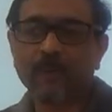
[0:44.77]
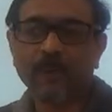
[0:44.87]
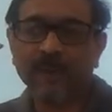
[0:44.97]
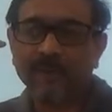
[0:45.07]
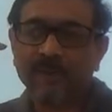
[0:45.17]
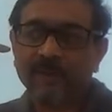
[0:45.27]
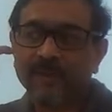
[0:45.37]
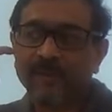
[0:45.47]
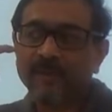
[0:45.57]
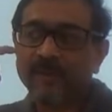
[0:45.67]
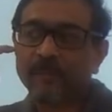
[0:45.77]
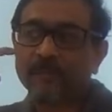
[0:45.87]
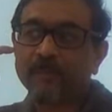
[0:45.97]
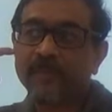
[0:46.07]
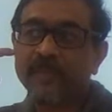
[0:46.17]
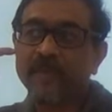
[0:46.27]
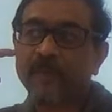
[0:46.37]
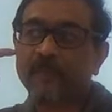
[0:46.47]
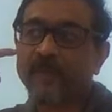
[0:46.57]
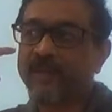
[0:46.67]
when
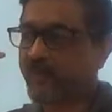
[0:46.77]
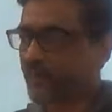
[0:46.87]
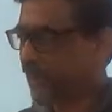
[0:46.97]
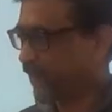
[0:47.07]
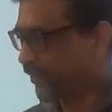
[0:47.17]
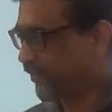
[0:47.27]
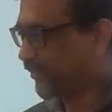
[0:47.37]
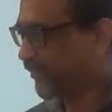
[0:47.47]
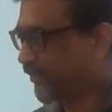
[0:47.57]
ear pain starts.